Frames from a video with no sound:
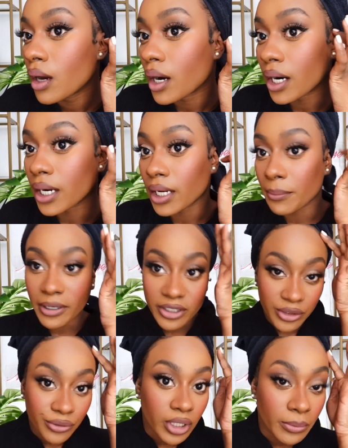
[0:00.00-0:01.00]
All right, I'm
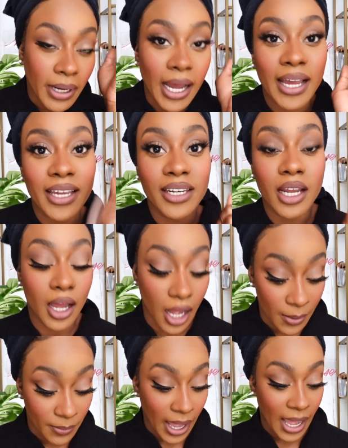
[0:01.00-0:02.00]
actually running behind.
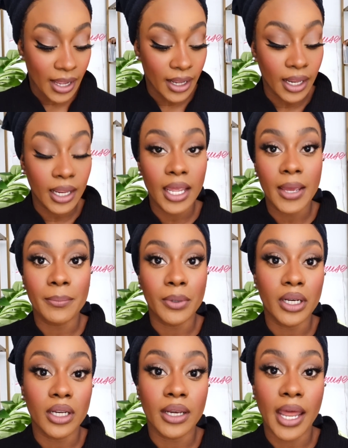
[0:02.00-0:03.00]
Um, I am
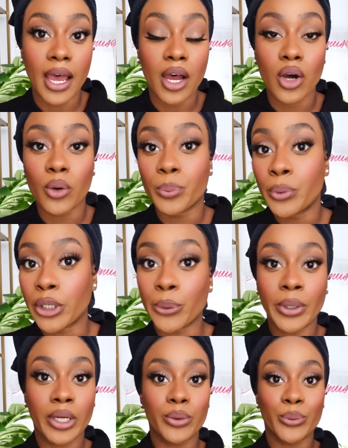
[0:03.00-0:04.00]
gonna now put a
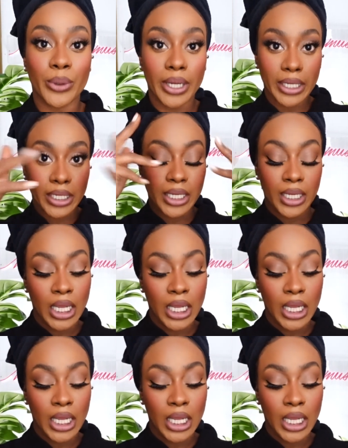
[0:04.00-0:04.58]
wig on,